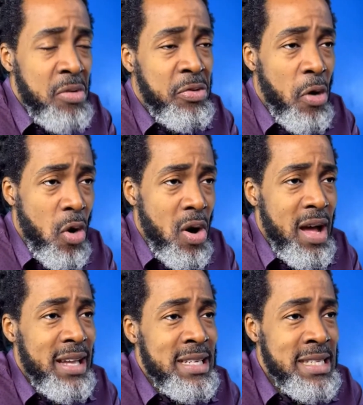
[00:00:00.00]
for
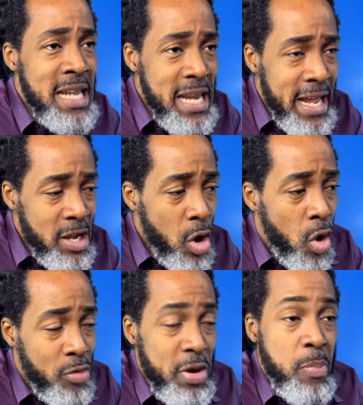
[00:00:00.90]
dealing
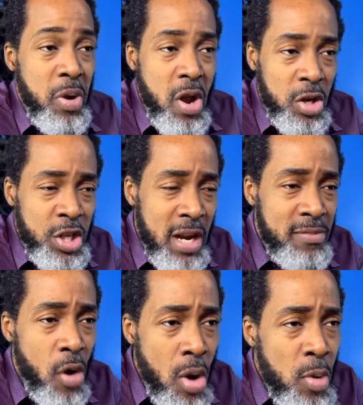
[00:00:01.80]
or for the production
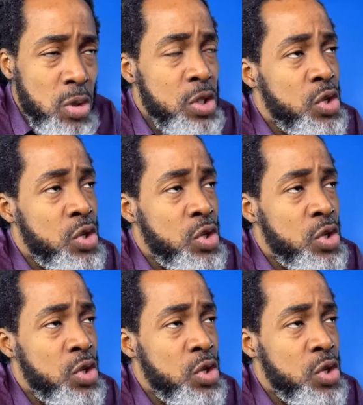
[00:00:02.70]
of hormones.